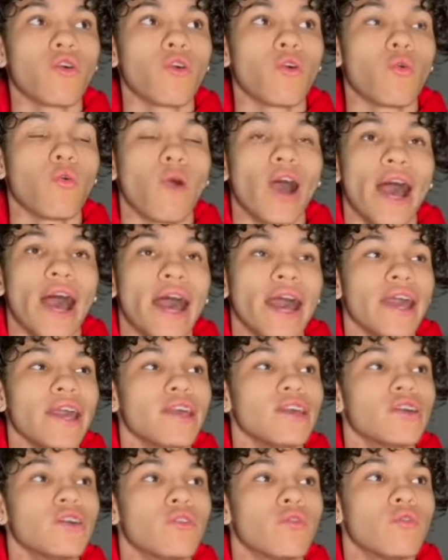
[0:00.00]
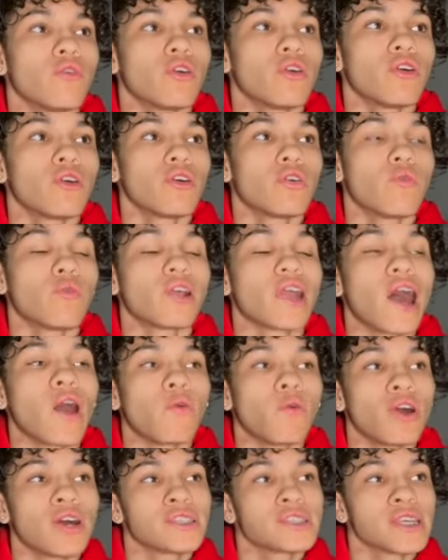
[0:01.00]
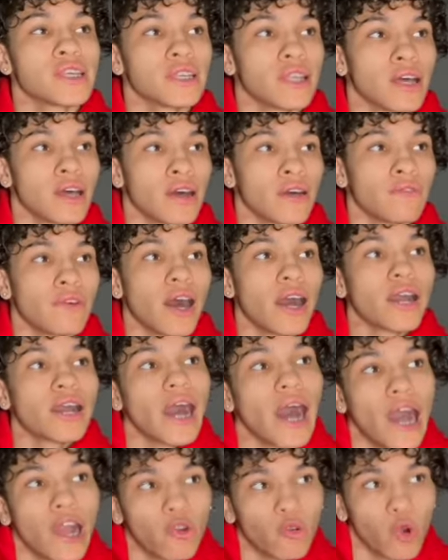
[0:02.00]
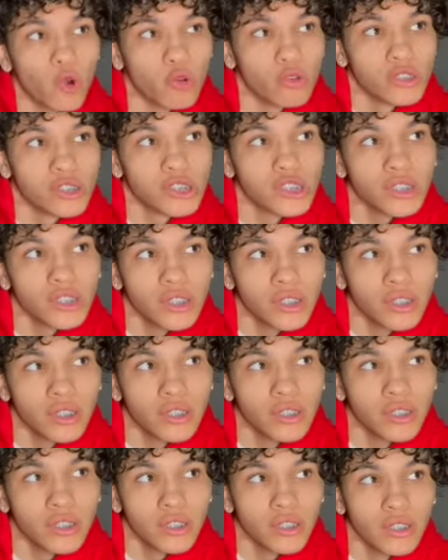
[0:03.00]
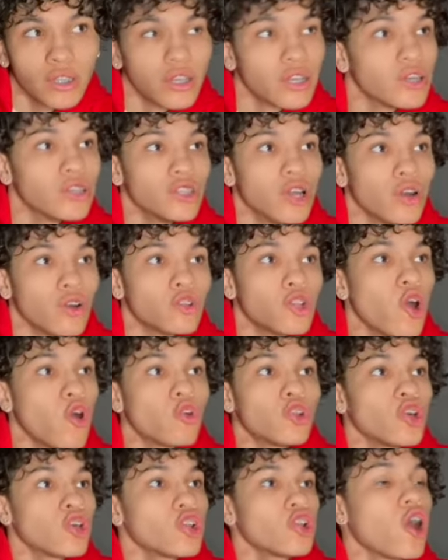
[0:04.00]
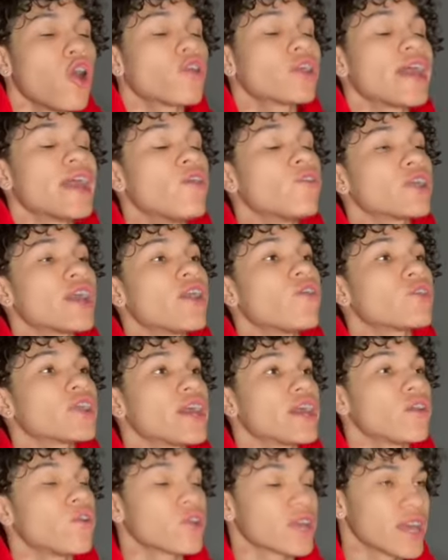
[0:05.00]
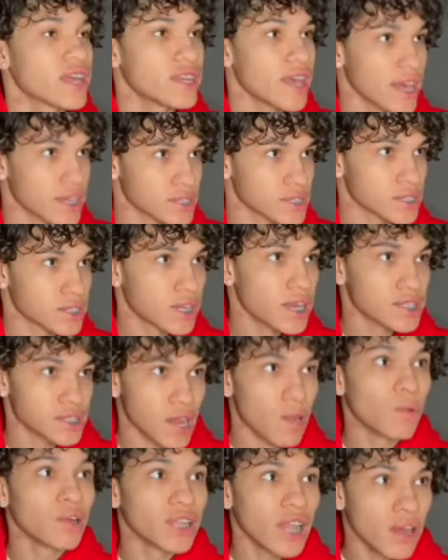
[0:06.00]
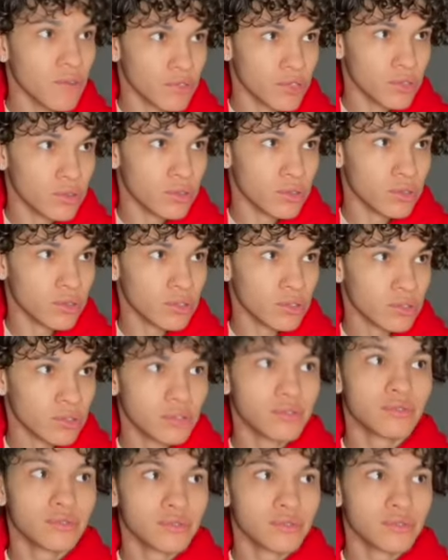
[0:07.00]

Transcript: Why would I want to love a cockroach? So you wouldn't love me no more? Okay, okay, okay, okay, yes. Yes, I would love you. Oh, okay,